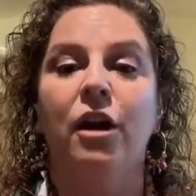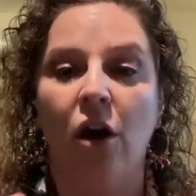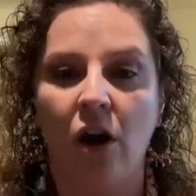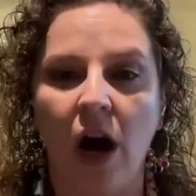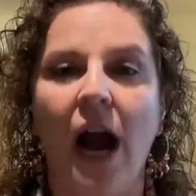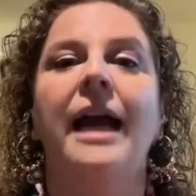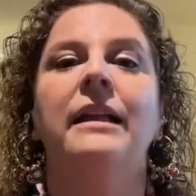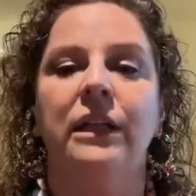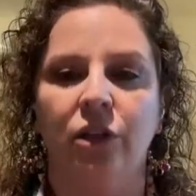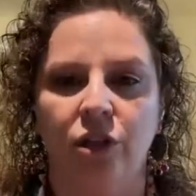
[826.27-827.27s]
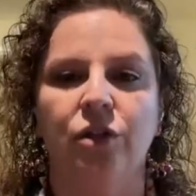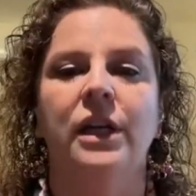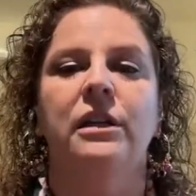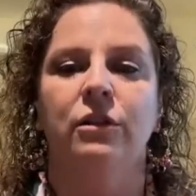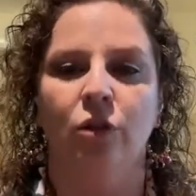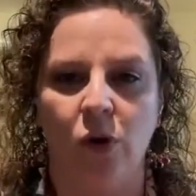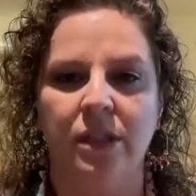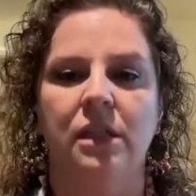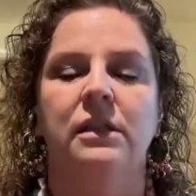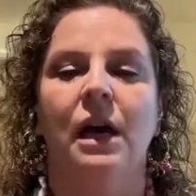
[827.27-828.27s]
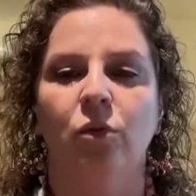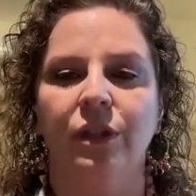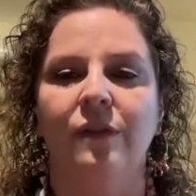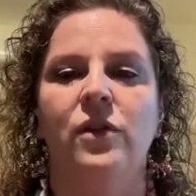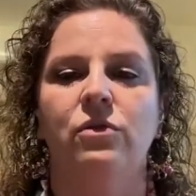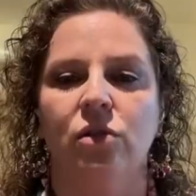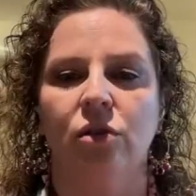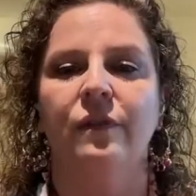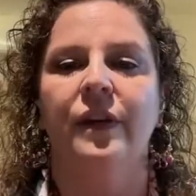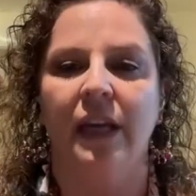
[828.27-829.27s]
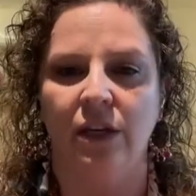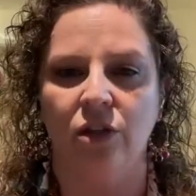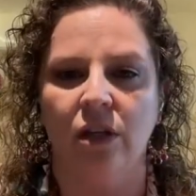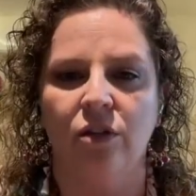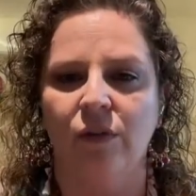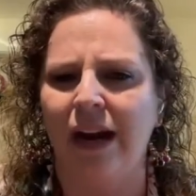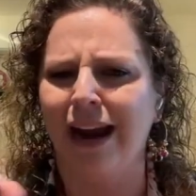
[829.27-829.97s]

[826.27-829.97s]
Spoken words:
there are highly curated courses that will give you certifications,